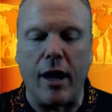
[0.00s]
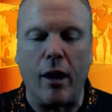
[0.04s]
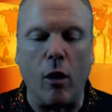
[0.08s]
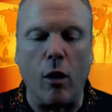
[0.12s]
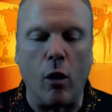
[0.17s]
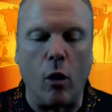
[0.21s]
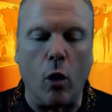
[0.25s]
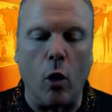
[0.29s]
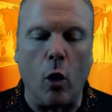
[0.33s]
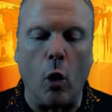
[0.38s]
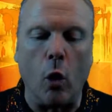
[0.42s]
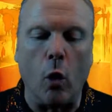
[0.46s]

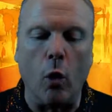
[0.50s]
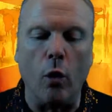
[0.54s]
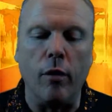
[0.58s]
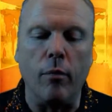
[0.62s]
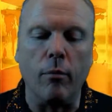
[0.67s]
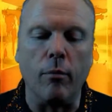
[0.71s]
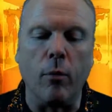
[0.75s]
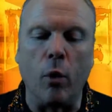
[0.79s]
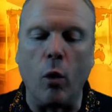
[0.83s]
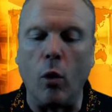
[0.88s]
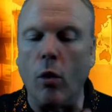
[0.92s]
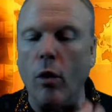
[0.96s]
that
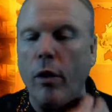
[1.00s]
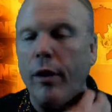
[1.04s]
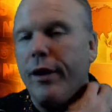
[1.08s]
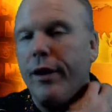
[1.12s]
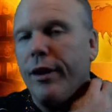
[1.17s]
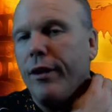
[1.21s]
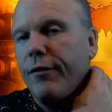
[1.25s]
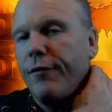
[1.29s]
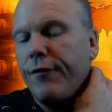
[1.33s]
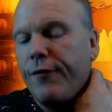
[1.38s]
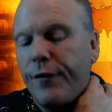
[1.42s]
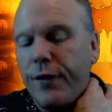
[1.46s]
old, more
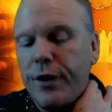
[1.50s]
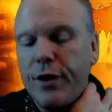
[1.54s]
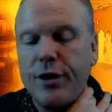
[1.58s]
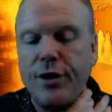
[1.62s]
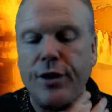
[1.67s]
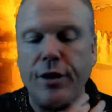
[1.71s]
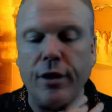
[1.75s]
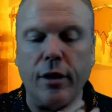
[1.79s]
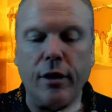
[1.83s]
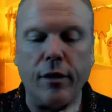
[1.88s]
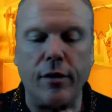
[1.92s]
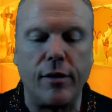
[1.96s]

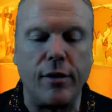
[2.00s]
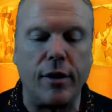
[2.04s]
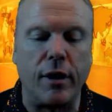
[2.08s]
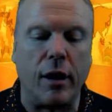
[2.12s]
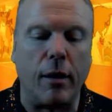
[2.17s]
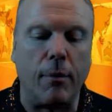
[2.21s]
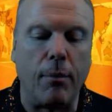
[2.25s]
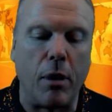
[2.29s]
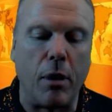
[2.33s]
inefficient